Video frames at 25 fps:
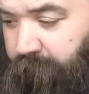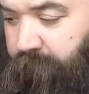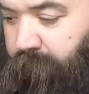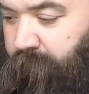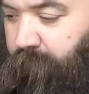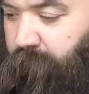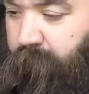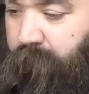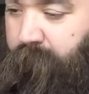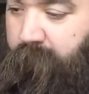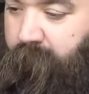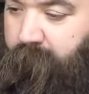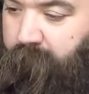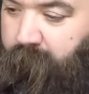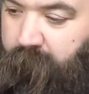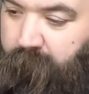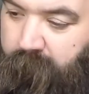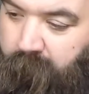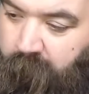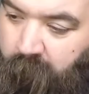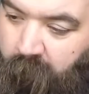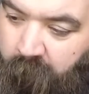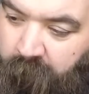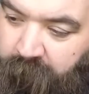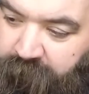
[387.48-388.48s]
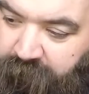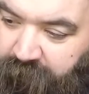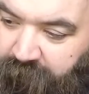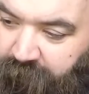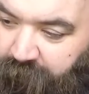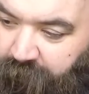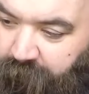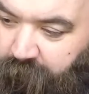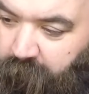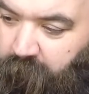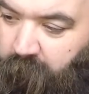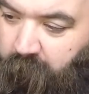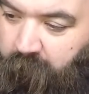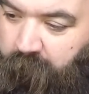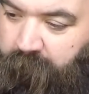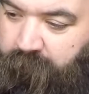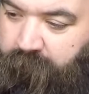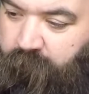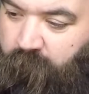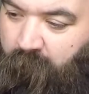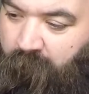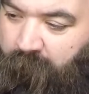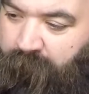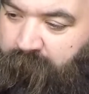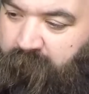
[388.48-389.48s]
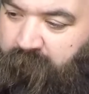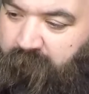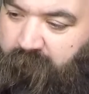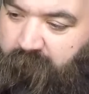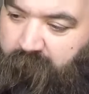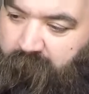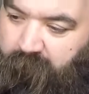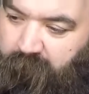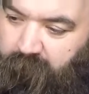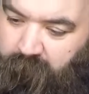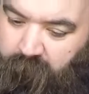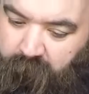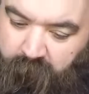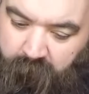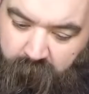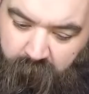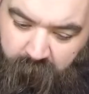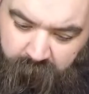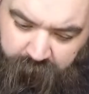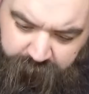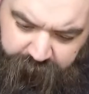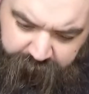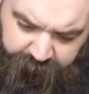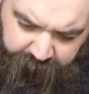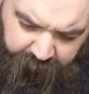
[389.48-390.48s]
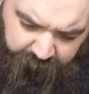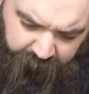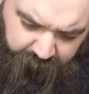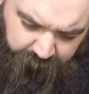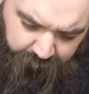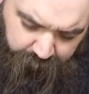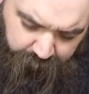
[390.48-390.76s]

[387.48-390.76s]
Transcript: to a R C car swap meet or an R C